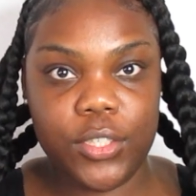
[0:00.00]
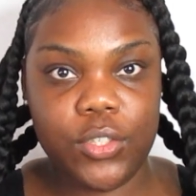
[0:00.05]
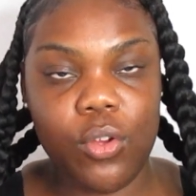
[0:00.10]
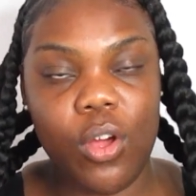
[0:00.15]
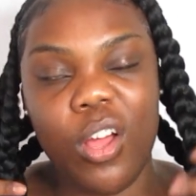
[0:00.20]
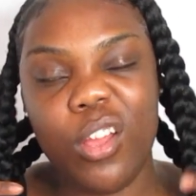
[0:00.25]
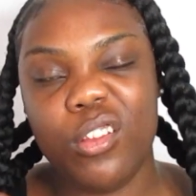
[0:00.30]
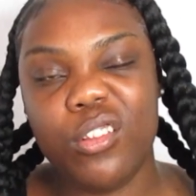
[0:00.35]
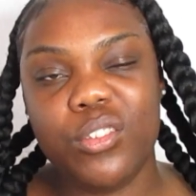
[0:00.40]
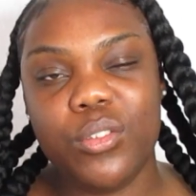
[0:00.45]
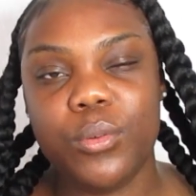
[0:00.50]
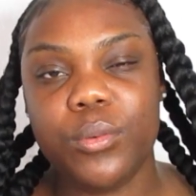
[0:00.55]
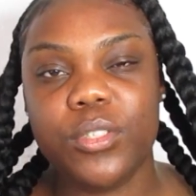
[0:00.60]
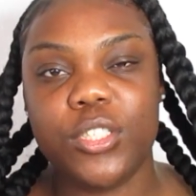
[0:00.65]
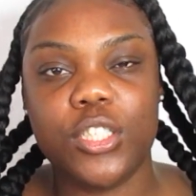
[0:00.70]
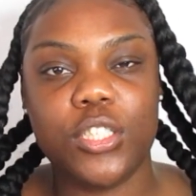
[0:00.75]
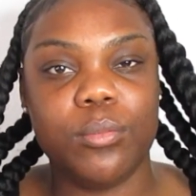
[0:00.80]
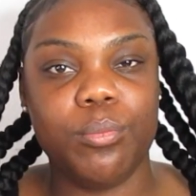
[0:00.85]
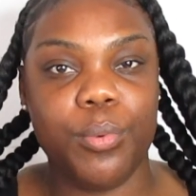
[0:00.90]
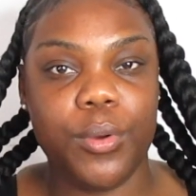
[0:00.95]
So all you do
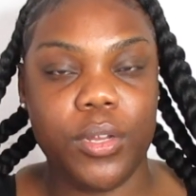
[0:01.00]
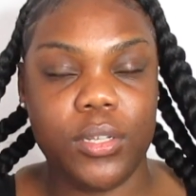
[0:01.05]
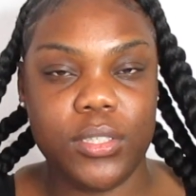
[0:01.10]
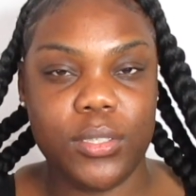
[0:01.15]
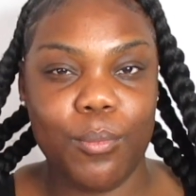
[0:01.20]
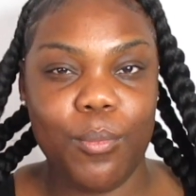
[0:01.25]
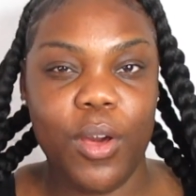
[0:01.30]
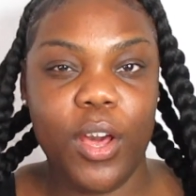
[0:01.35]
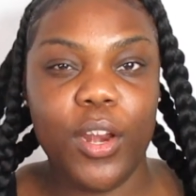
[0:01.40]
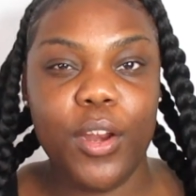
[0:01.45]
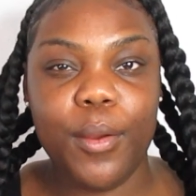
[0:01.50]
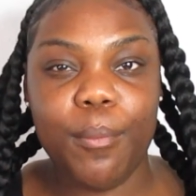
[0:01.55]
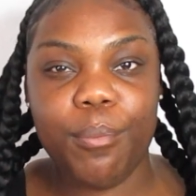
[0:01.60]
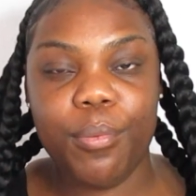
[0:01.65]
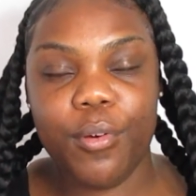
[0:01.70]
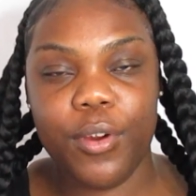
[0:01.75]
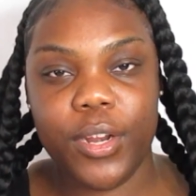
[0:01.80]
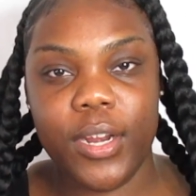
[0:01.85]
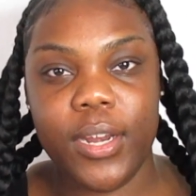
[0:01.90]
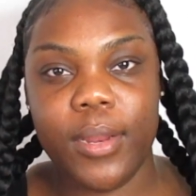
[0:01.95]
is just boil some water,
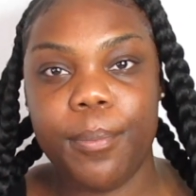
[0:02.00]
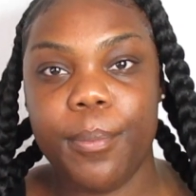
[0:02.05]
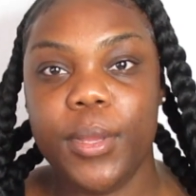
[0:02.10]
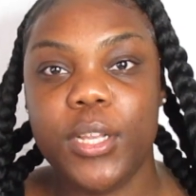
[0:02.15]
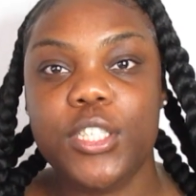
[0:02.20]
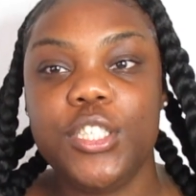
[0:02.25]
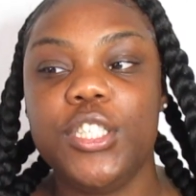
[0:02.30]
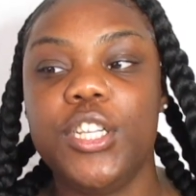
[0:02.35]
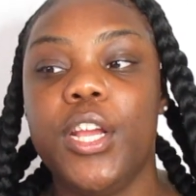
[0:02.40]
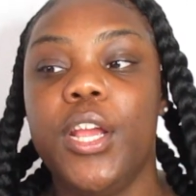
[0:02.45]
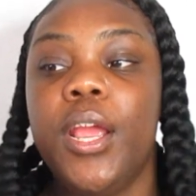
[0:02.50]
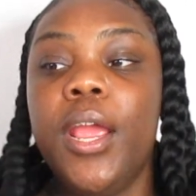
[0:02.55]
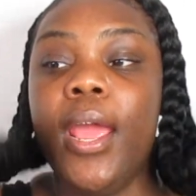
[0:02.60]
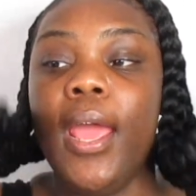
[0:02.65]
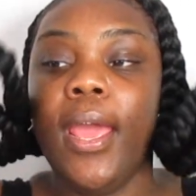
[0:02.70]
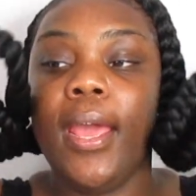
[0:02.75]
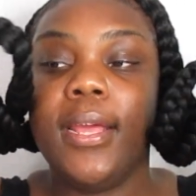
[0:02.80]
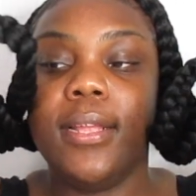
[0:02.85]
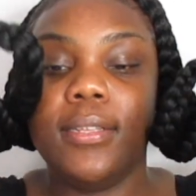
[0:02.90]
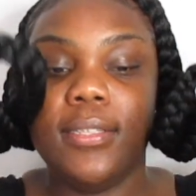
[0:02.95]
pour it in a pitcher,
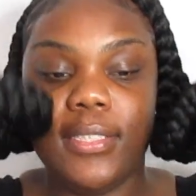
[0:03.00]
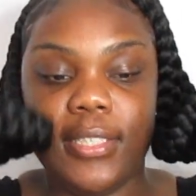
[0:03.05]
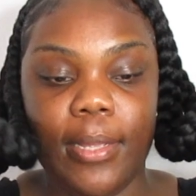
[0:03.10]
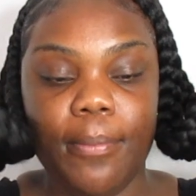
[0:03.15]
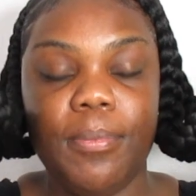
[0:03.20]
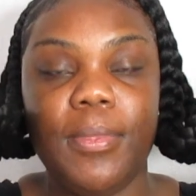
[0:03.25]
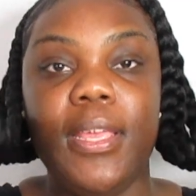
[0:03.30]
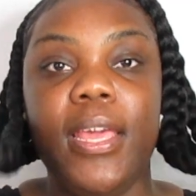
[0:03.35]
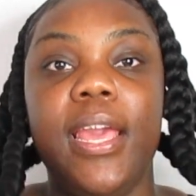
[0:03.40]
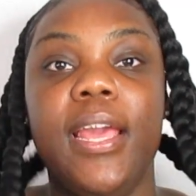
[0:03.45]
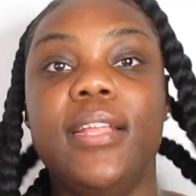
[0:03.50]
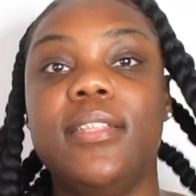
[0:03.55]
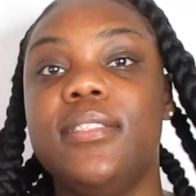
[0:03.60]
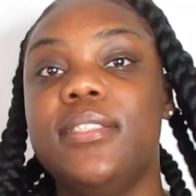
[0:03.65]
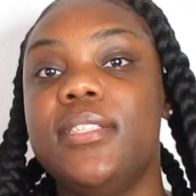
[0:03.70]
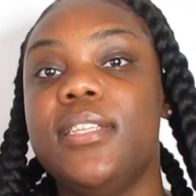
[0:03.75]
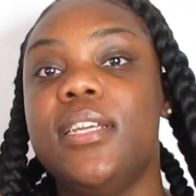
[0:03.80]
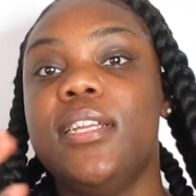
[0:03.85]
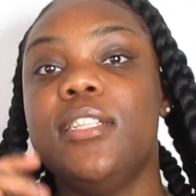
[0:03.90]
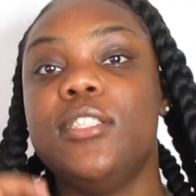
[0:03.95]
dip the
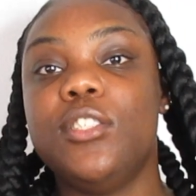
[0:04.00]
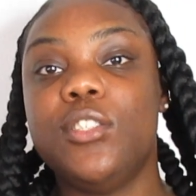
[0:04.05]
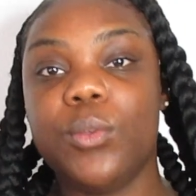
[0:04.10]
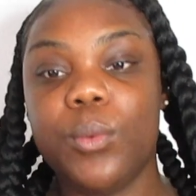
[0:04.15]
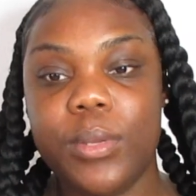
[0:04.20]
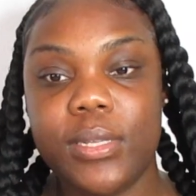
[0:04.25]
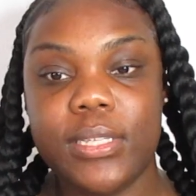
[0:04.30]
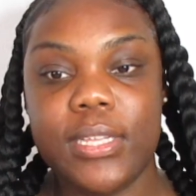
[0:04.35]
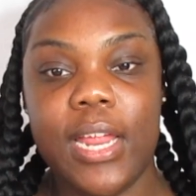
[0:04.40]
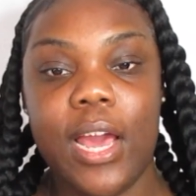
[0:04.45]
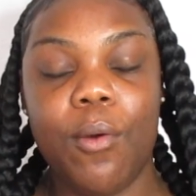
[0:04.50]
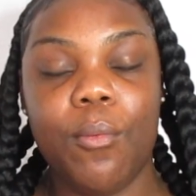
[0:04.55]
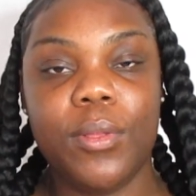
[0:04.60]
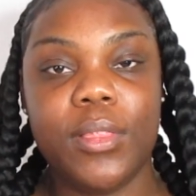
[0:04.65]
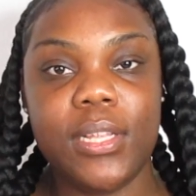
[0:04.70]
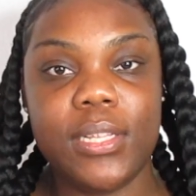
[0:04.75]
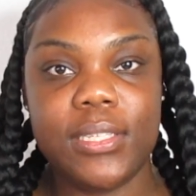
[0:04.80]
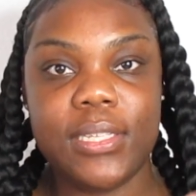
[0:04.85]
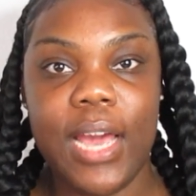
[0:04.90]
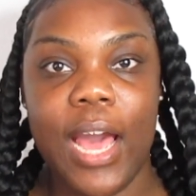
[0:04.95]
ends in, squeeze it out
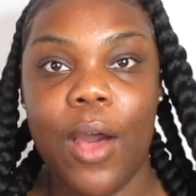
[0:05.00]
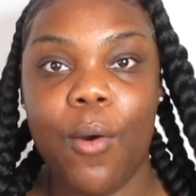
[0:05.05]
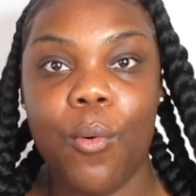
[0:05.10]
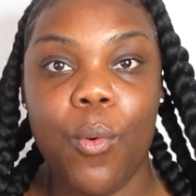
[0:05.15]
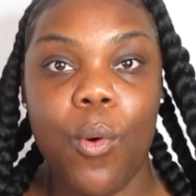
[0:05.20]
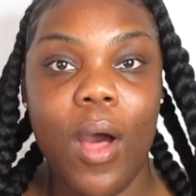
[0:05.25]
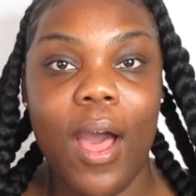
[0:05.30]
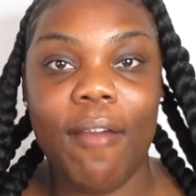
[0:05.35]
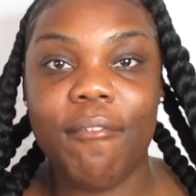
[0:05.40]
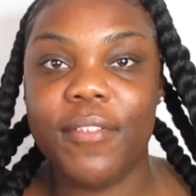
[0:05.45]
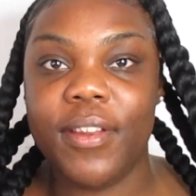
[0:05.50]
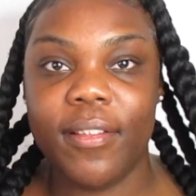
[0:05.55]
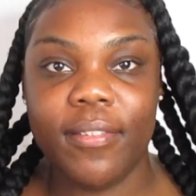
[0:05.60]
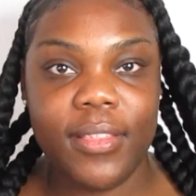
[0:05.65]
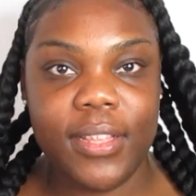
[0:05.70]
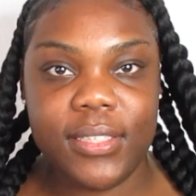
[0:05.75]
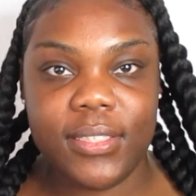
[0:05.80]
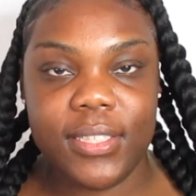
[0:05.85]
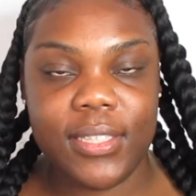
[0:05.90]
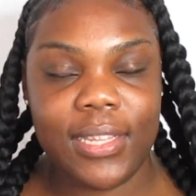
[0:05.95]
with a towel. I've done
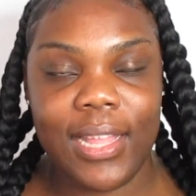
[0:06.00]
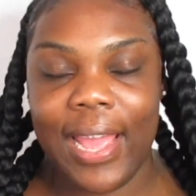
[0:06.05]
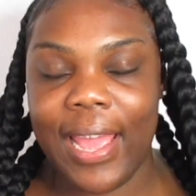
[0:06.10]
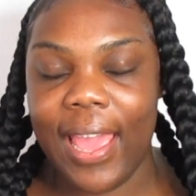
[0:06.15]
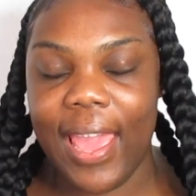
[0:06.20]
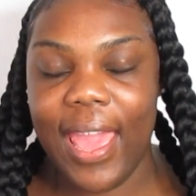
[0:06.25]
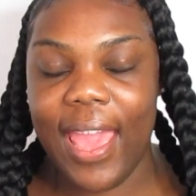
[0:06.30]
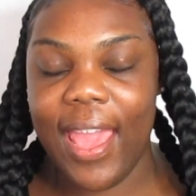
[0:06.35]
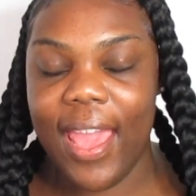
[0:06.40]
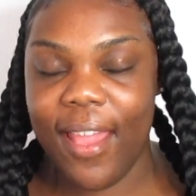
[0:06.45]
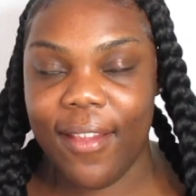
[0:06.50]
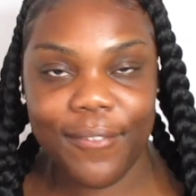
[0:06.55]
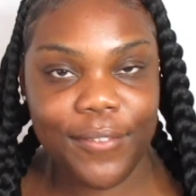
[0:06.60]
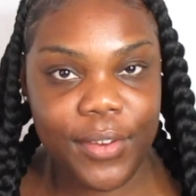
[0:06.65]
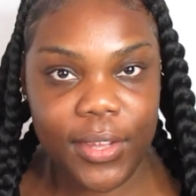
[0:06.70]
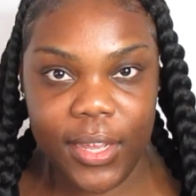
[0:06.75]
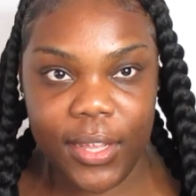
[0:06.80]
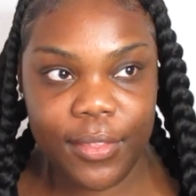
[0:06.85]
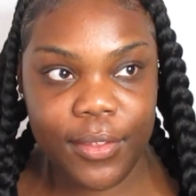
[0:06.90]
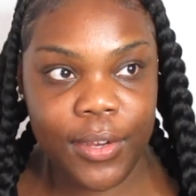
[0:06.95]
this in like
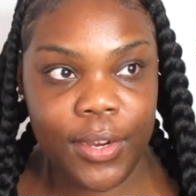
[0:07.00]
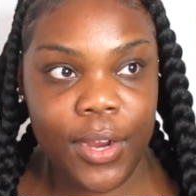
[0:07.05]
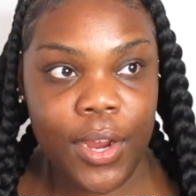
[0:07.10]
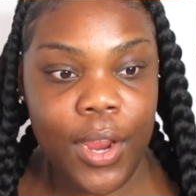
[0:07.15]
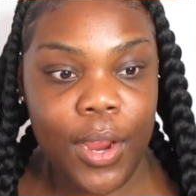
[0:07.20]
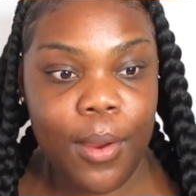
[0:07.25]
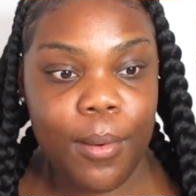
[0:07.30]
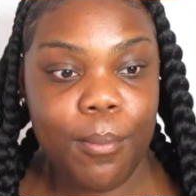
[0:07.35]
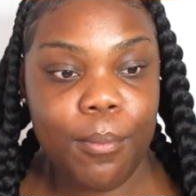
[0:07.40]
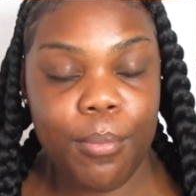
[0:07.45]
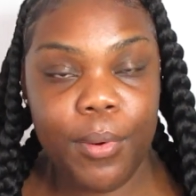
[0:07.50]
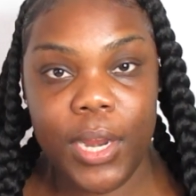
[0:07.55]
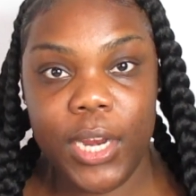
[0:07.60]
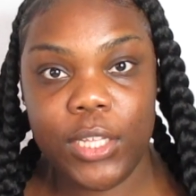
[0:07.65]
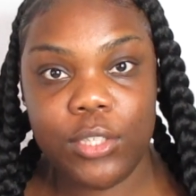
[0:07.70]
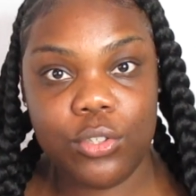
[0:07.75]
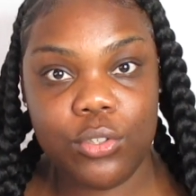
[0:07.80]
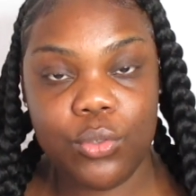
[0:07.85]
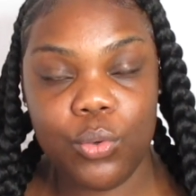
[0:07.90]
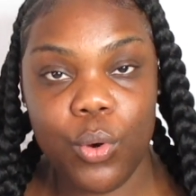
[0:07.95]
every other
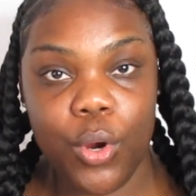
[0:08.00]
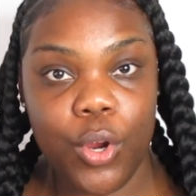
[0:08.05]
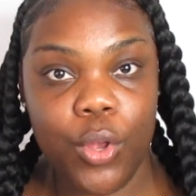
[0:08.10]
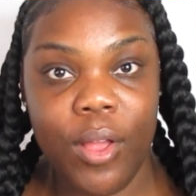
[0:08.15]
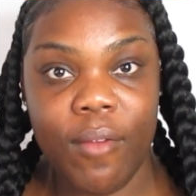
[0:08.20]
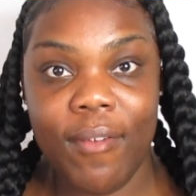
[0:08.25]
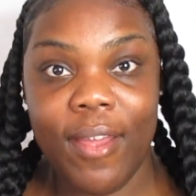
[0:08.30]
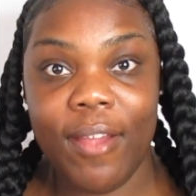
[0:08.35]
braiding tutorial I've